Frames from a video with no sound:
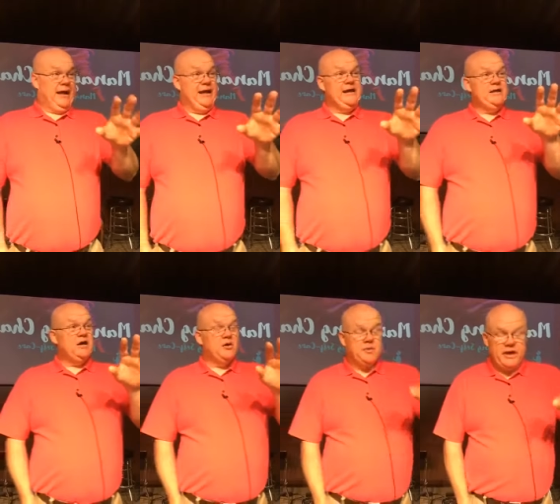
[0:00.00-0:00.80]
In
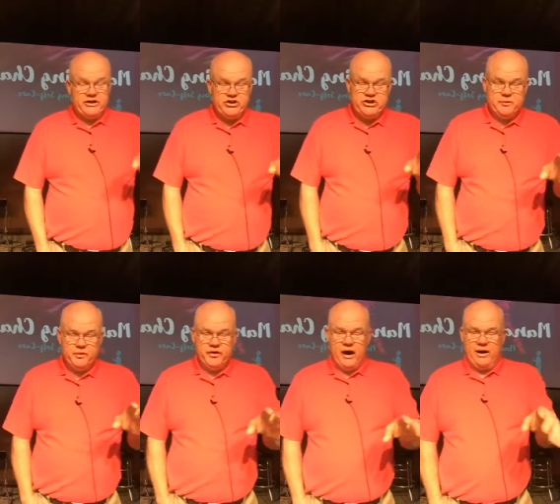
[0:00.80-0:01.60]
a relationship
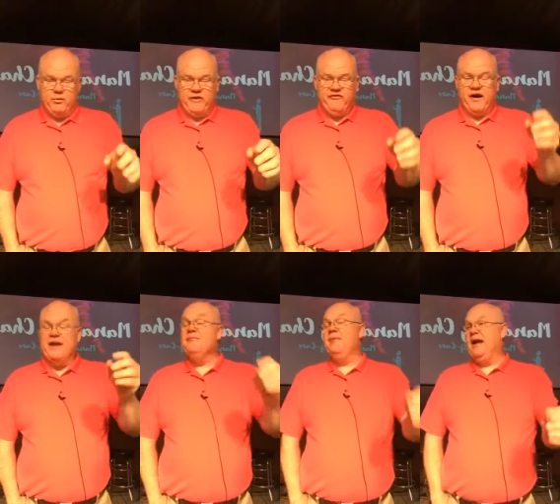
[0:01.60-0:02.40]
with God, we
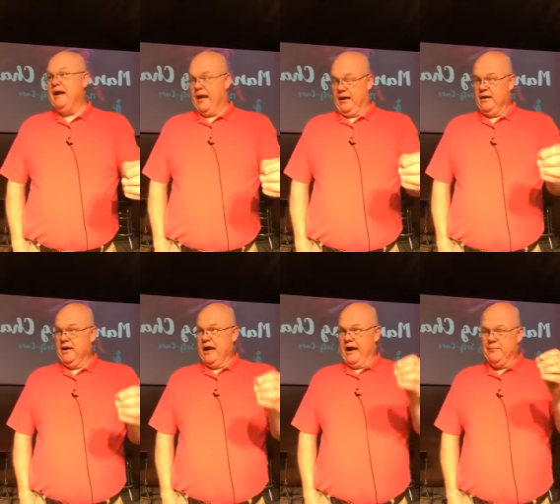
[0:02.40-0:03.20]
find meaning
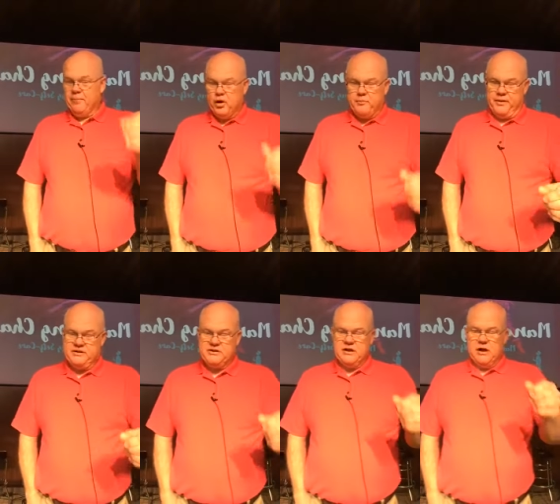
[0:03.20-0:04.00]
and
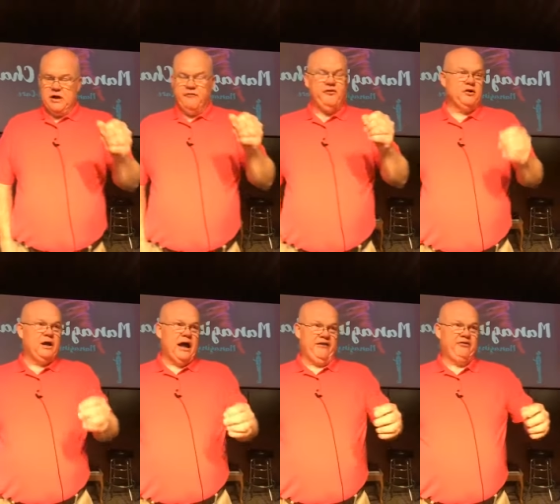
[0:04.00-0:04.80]
purpose for
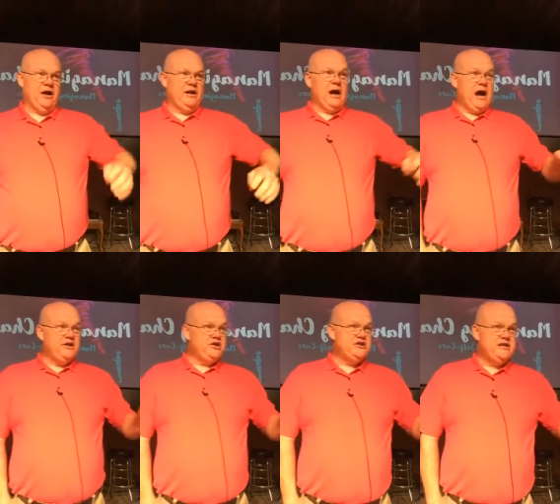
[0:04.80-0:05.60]
life.
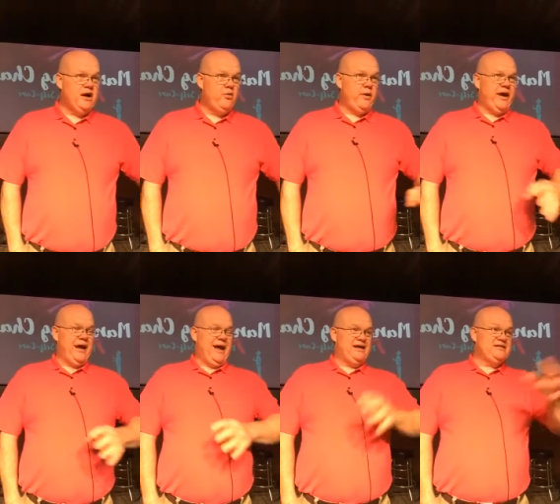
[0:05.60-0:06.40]
Not just that
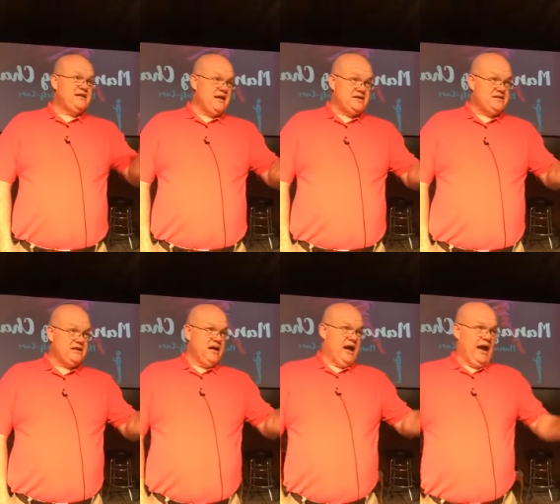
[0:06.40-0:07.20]
we exist
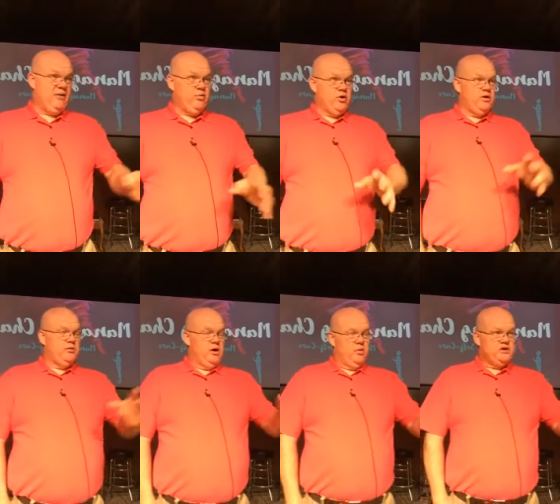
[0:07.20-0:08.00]
and
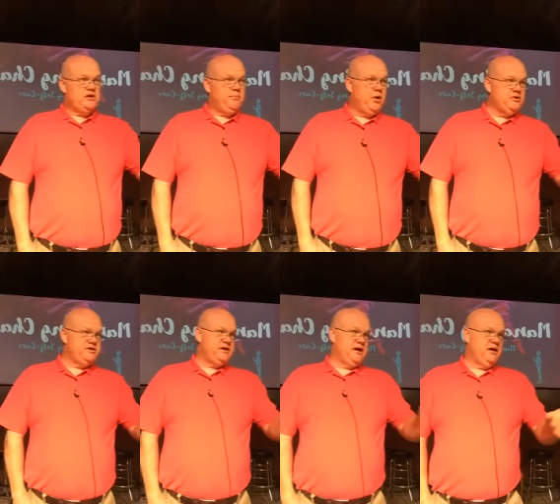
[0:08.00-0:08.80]
we're, we're
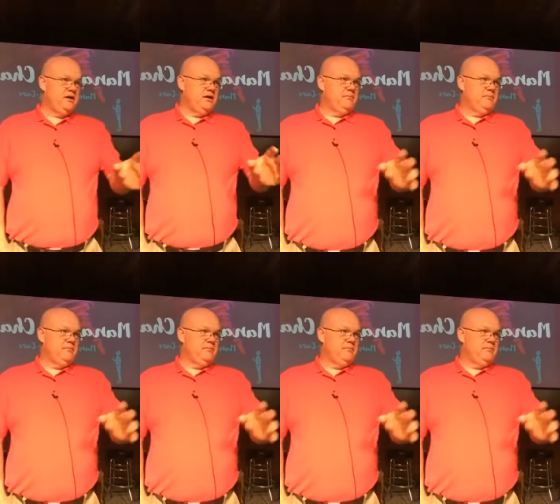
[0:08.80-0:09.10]
supposed to